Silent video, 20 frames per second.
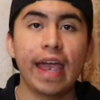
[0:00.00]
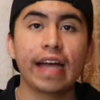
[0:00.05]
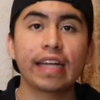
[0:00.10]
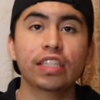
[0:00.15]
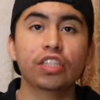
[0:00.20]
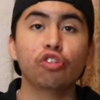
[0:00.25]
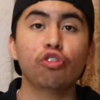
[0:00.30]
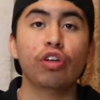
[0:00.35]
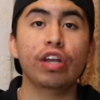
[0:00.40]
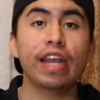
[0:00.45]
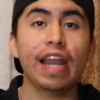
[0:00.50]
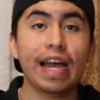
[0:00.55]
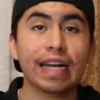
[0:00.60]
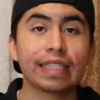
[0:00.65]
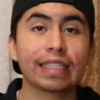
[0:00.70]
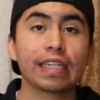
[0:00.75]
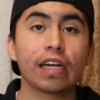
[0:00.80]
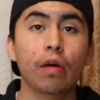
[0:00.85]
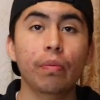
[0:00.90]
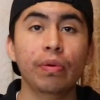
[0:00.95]
And so the
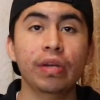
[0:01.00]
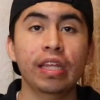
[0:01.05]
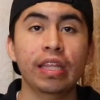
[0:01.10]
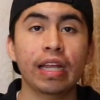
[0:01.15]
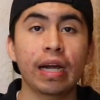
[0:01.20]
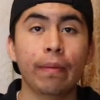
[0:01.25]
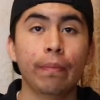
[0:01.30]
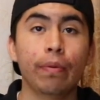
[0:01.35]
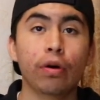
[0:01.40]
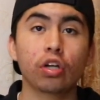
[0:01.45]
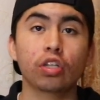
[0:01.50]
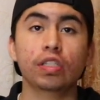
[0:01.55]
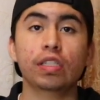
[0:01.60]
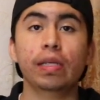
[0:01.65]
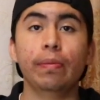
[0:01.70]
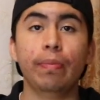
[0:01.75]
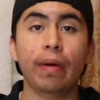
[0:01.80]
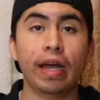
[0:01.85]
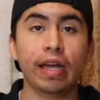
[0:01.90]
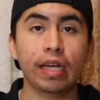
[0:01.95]
next company that I'm
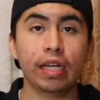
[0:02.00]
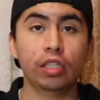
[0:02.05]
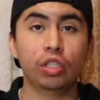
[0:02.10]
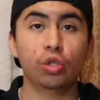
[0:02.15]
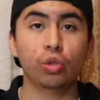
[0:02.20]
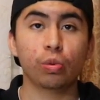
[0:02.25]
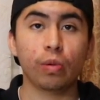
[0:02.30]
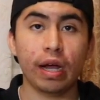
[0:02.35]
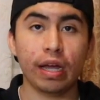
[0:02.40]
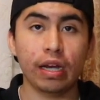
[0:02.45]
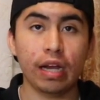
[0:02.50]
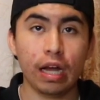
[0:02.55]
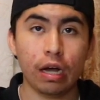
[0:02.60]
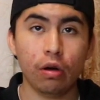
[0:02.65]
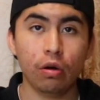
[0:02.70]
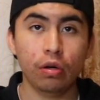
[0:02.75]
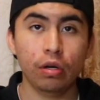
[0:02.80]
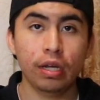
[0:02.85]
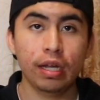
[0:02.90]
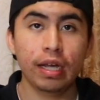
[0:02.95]
personally buying into right
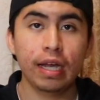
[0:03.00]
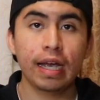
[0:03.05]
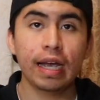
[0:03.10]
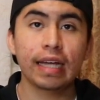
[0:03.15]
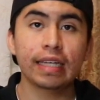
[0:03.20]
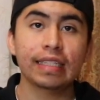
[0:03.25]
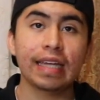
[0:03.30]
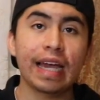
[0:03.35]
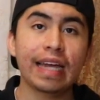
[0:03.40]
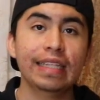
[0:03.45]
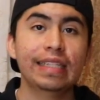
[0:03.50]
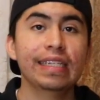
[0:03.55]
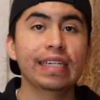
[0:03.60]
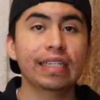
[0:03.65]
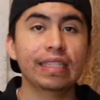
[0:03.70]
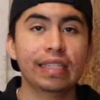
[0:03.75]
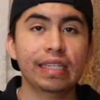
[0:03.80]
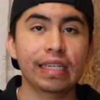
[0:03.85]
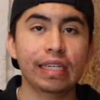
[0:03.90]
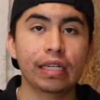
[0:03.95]
now is
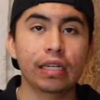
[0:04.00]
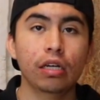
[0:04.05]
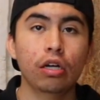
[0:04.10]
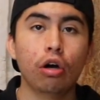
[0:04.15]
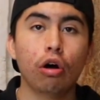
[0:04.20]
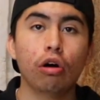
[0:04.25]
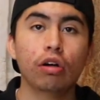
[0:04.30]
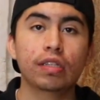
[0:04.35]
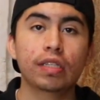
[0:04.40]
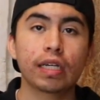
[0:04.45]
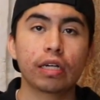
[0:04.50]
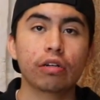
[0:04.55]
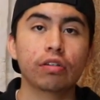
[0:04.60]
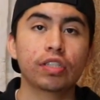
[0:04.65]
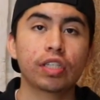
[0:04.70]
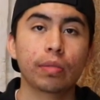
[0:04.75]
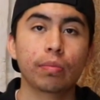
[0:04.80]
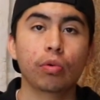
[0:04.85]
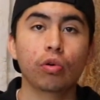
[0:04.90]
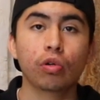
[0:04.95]
AT&T, or ticker
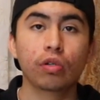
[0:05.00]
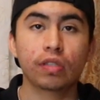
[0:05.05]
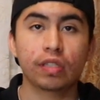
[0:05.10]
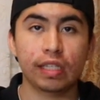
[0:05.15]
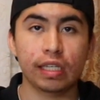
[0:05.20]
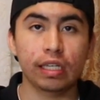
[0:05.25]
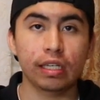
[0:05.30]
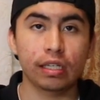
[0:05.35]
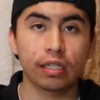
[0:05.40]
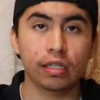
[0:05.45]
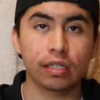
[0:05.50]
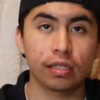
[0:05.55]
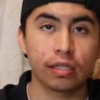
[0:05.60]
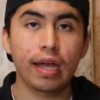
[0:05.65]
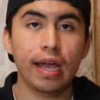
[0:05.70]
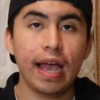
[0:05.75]
symbol T.